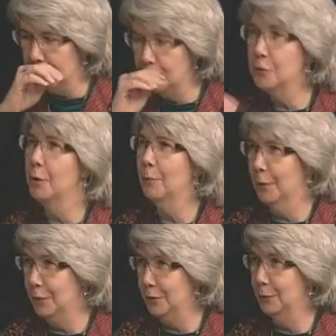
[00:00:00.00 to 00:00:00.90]
And again, we're
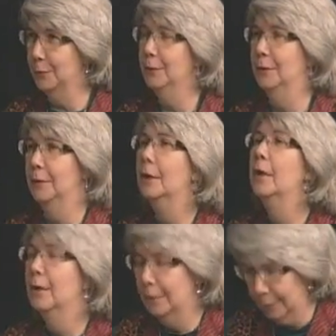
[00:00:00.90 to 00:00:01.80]
talking about Liaden
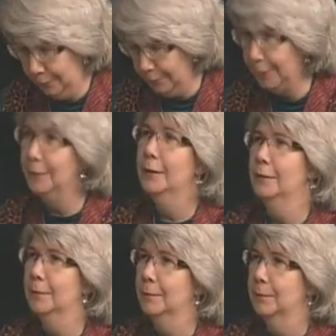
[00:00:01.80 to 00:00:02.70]
Universe, right, which
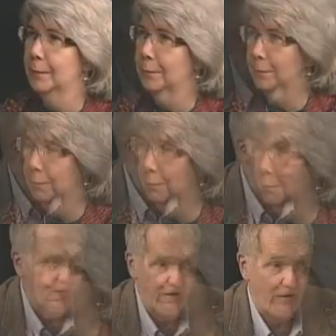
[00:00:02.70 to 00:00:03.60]
is your
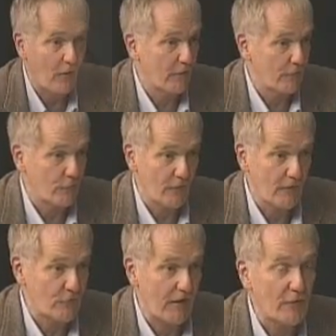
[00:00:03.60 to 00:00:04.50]
I can't call it a trilogy.